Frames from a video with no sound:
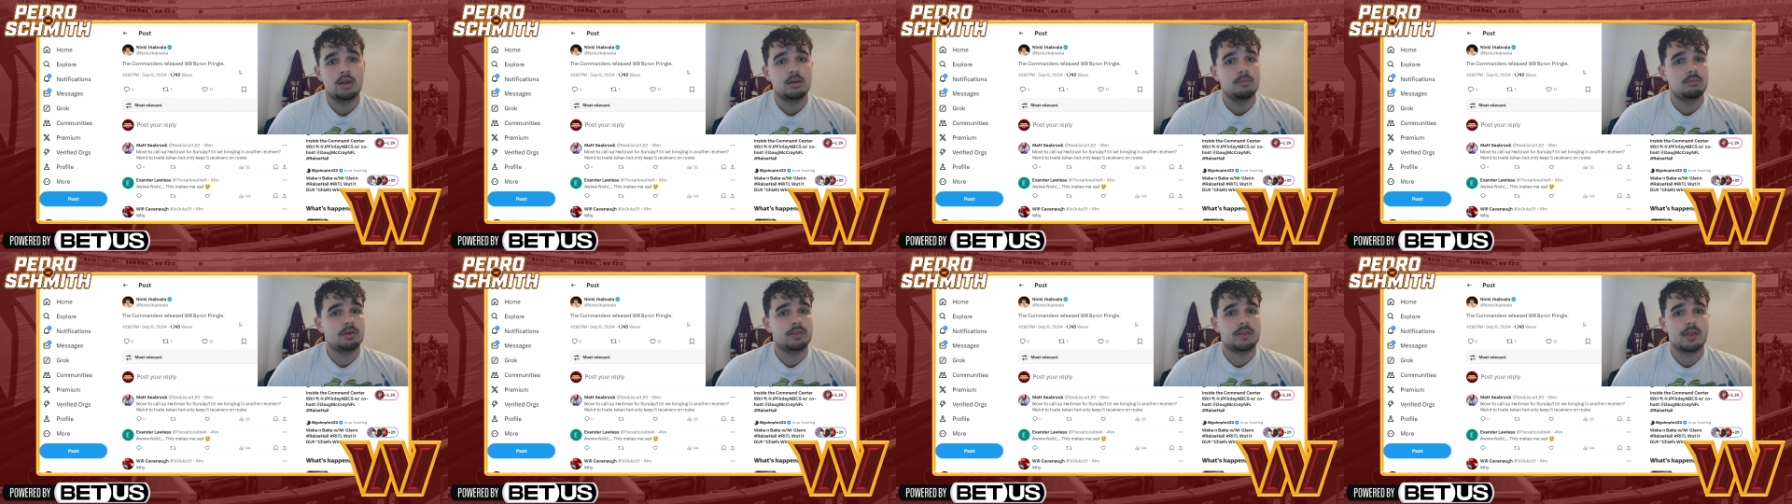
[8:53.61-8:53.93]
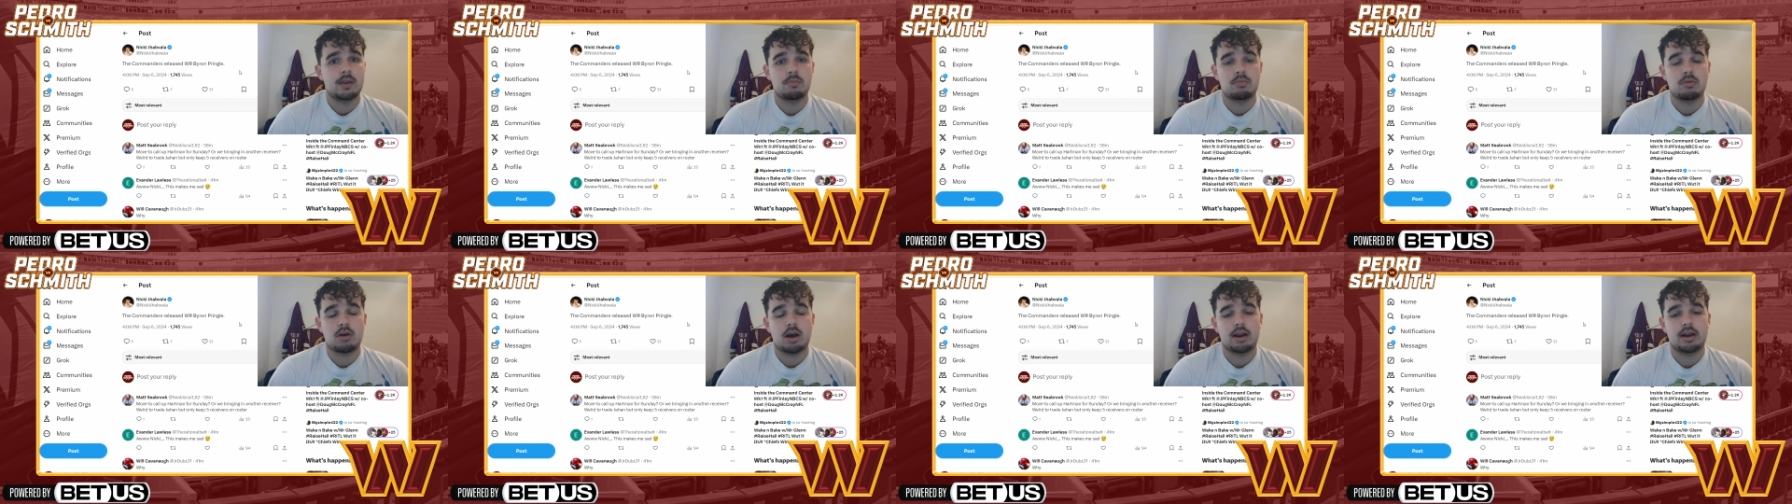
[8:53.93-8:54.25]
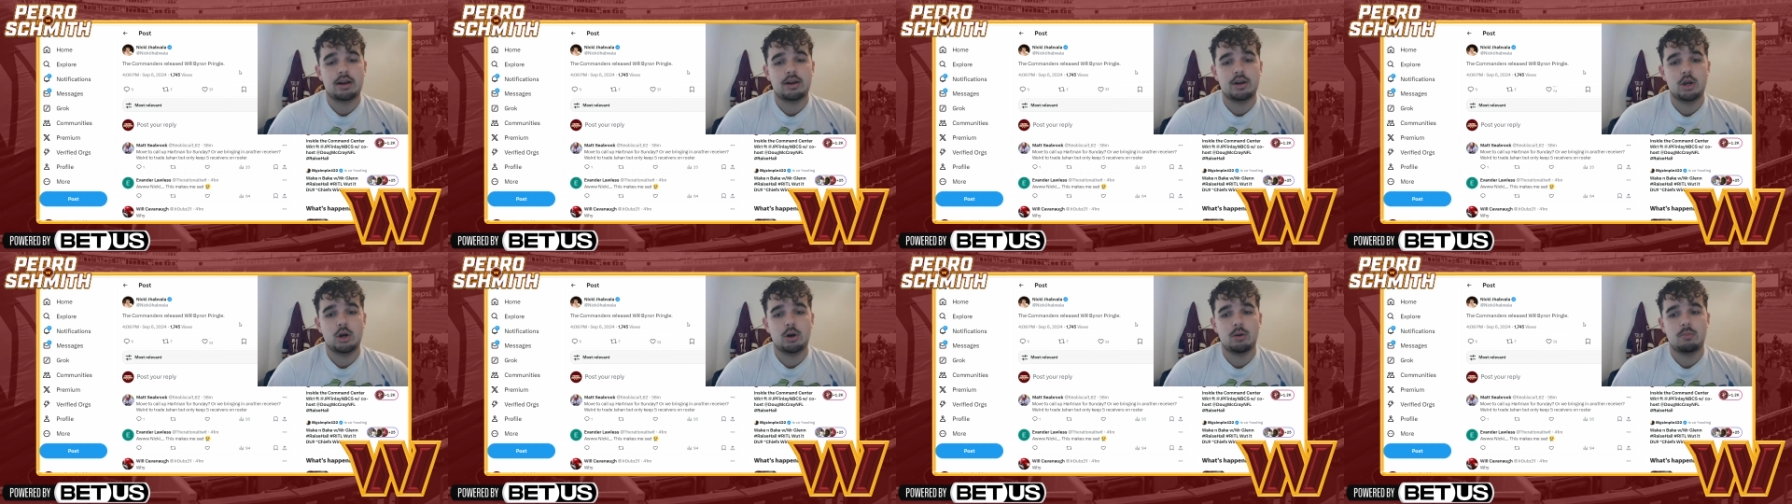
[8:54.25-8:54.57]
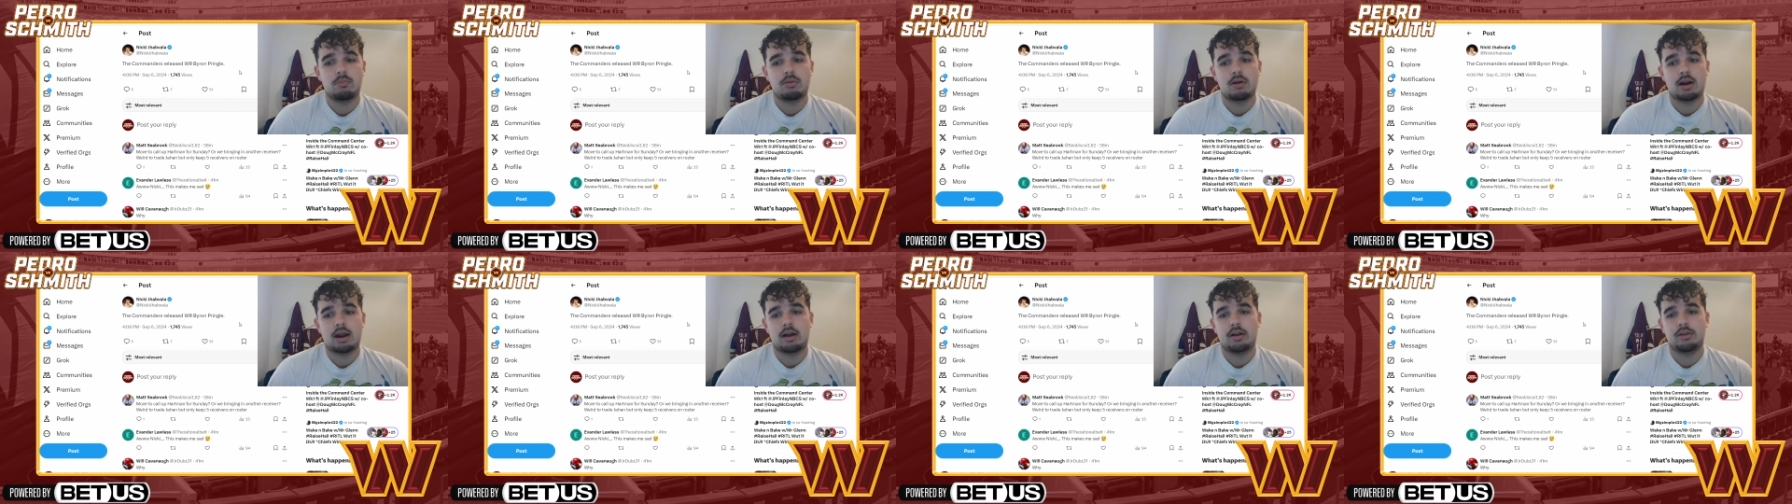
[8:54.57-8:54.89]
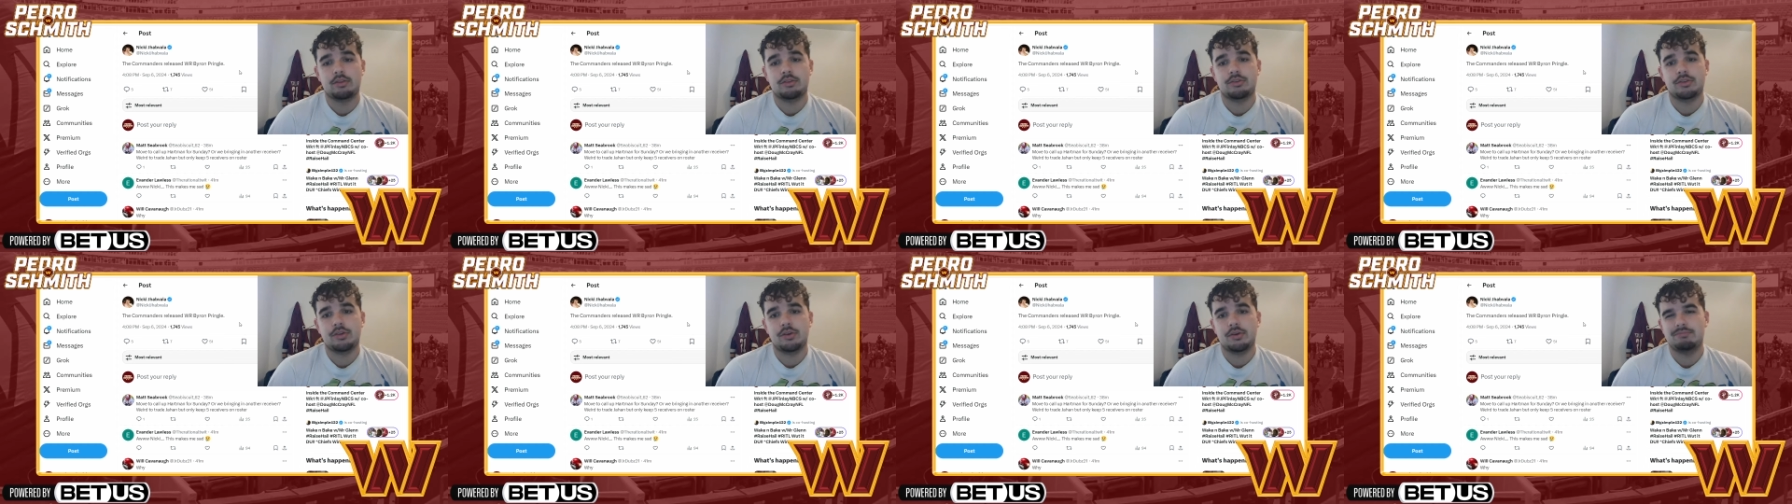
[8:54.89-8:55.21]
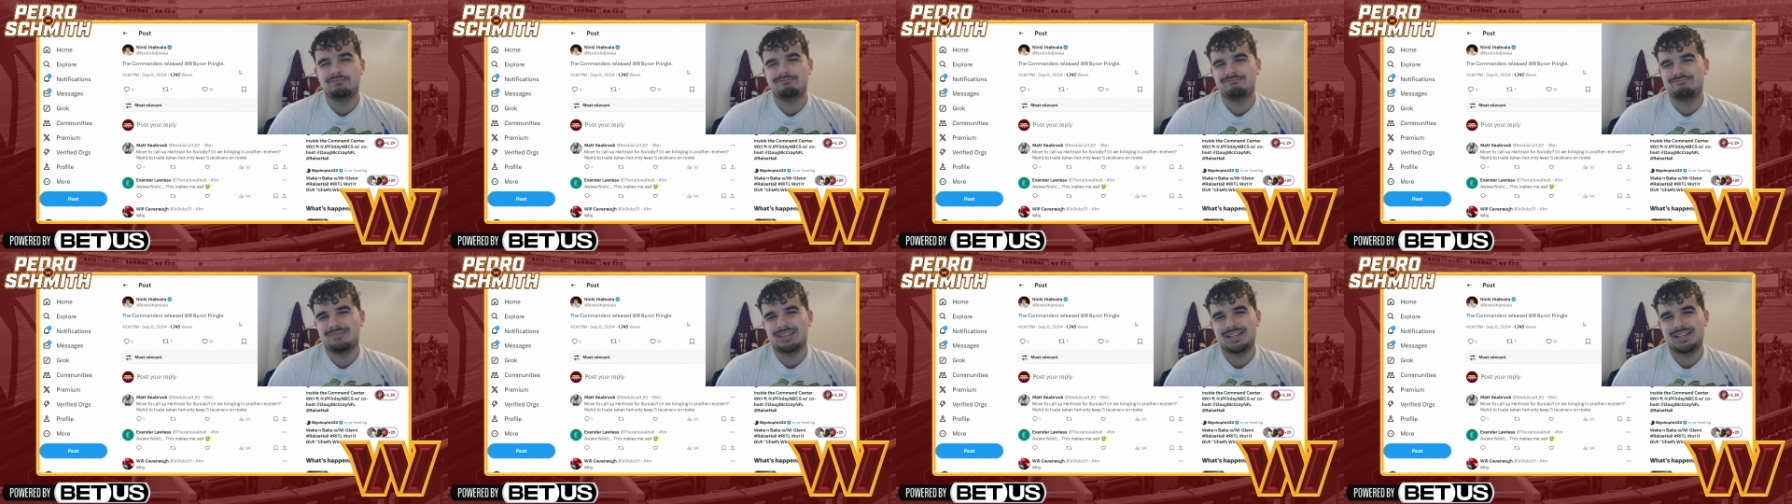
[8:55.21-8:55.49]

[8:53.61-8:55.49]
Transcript: but they brought in Noah Brown, so